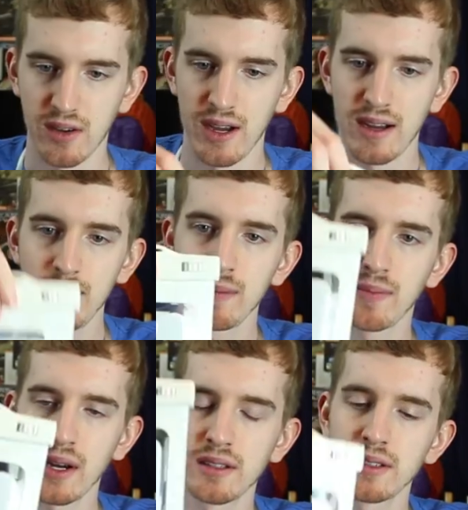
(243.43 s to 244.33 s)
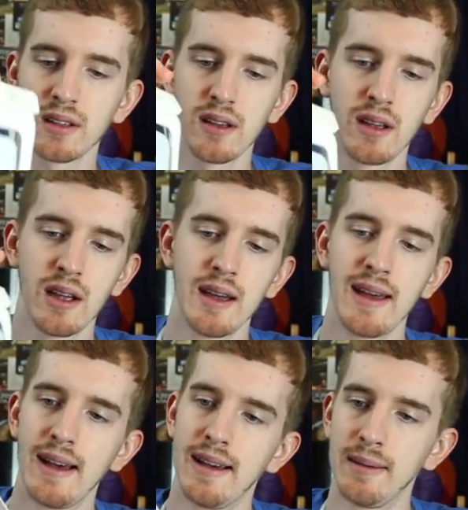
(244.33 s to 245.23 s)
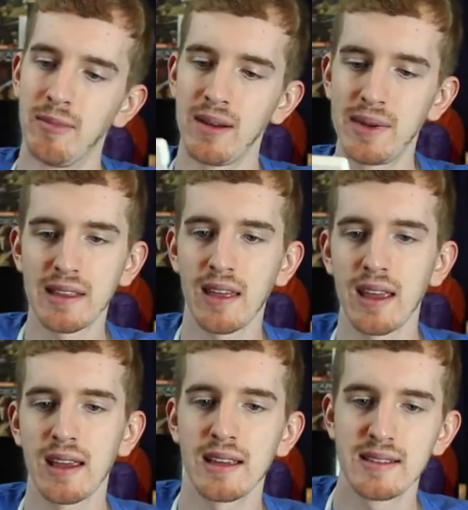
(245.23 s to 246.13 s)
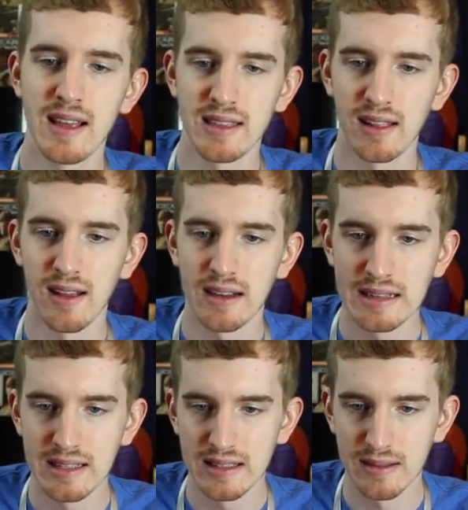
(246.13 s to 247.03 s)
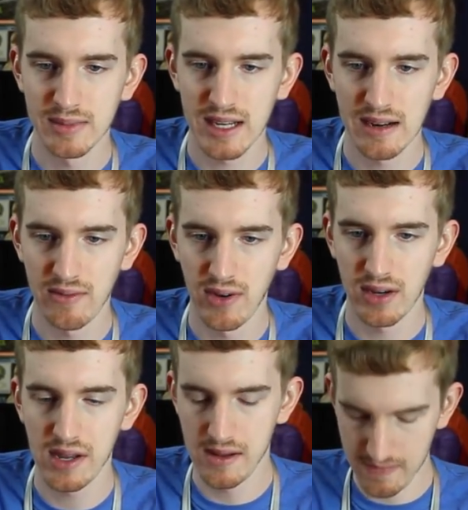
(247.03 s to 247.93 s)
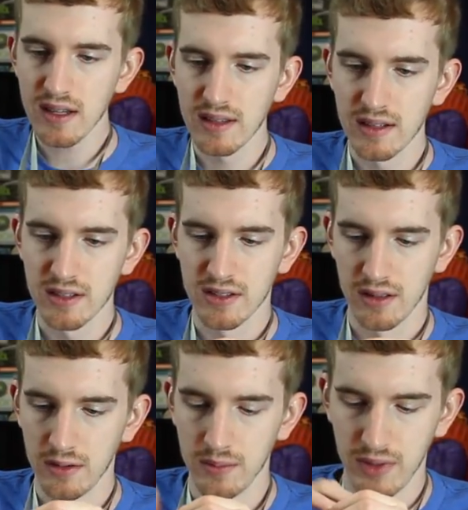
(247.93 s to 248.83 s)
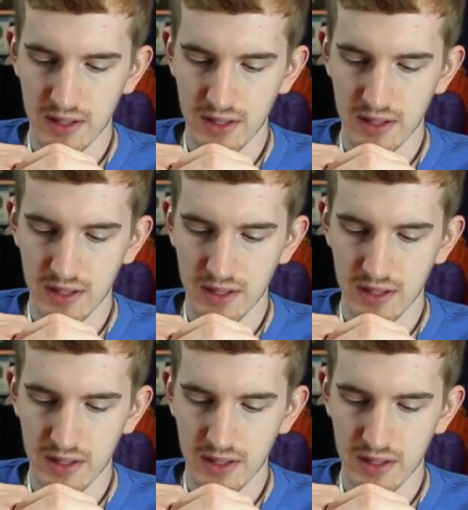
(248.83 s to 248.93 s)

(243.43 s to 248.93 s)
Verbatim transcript: I am impressed. Uh, my big thing is that the locking system's kind of funky. And then you just loop